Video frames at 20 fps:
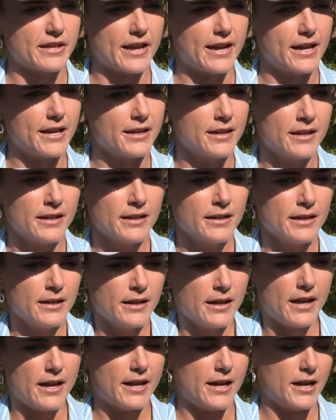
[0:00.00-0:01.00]
of that.
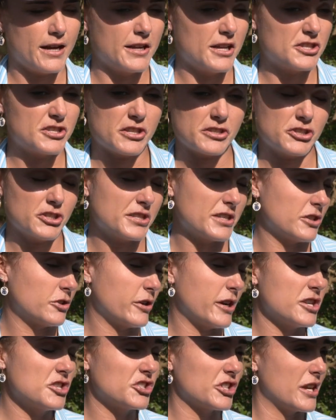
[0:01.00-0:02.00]
And it's just in
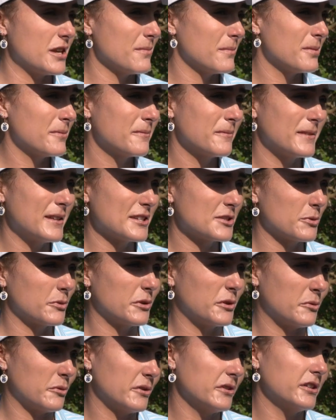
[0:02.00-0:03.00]
great shape, and that's what
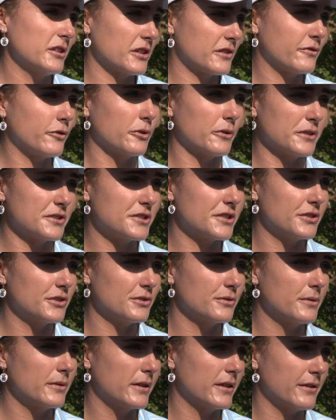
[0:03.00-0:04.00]
we really look forward
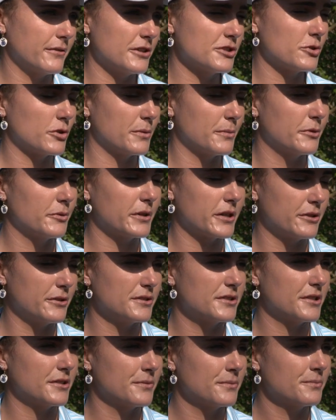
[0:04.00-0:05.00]
to in every tournament we go
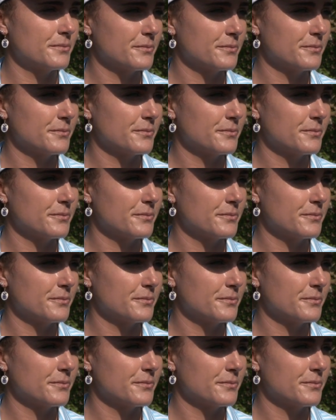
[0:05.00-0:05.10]
into.